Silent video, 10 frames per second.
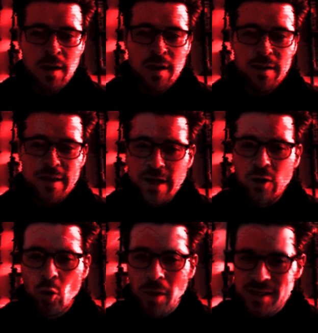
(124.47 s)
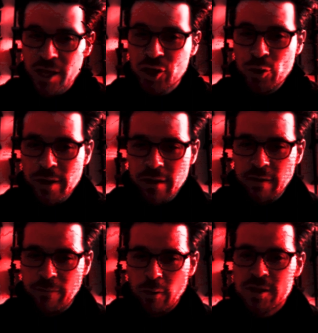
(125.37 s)
The data normalization you did in
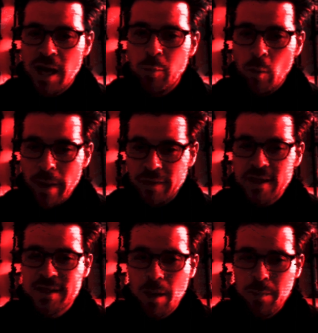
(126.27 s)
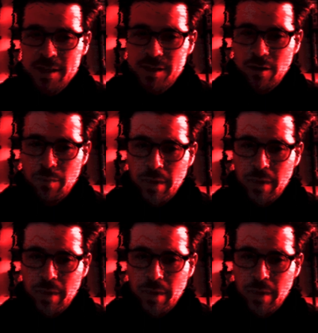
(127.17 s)
the first step will make this step easier